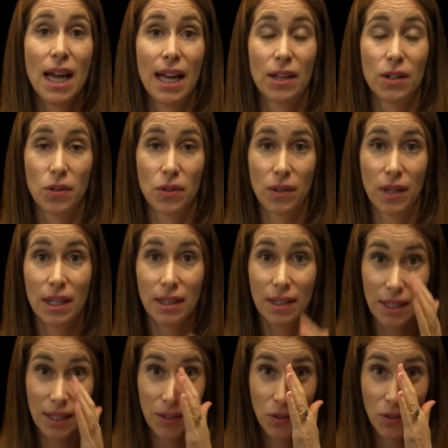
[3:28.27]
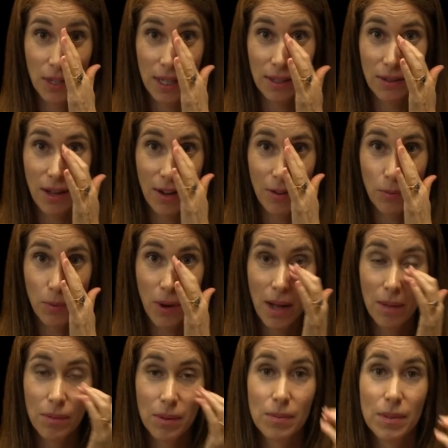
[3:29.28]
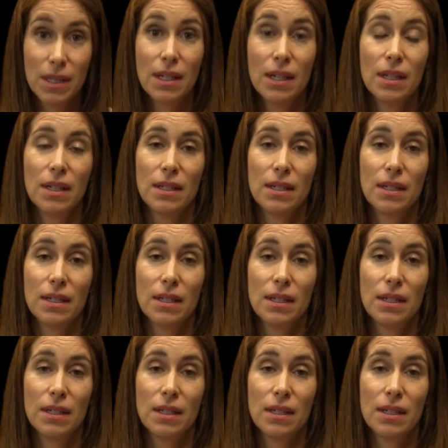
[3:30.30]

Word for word: and create, can create a lot of problems.